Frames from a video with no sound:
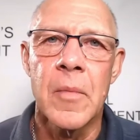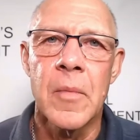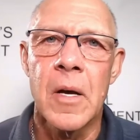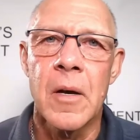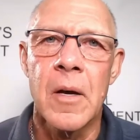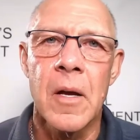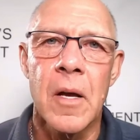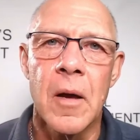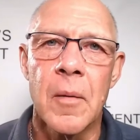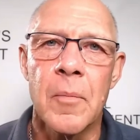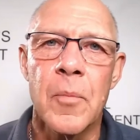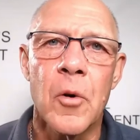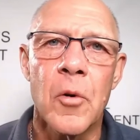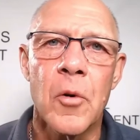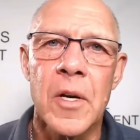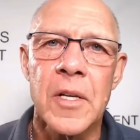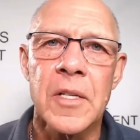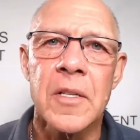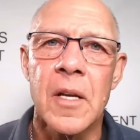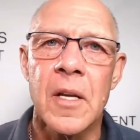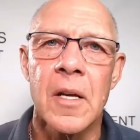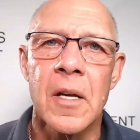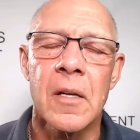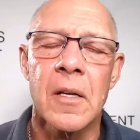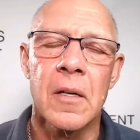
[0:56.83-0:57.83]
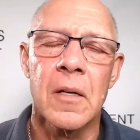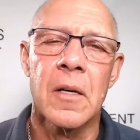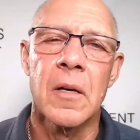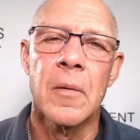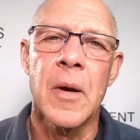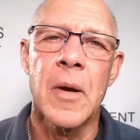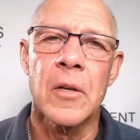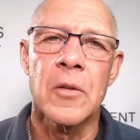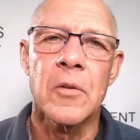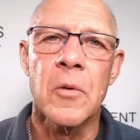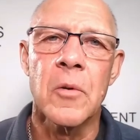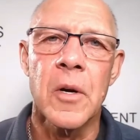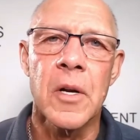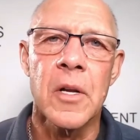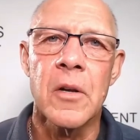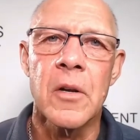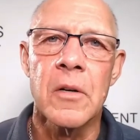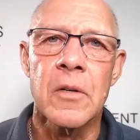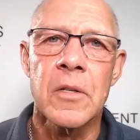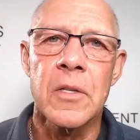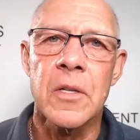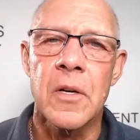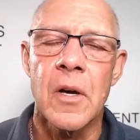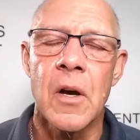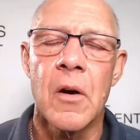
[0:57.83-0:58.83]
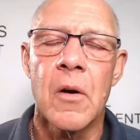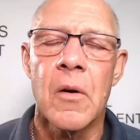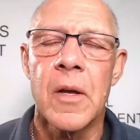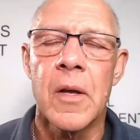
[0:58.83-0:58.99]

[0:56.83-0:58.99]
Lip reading: a poisoning about 20 years ago,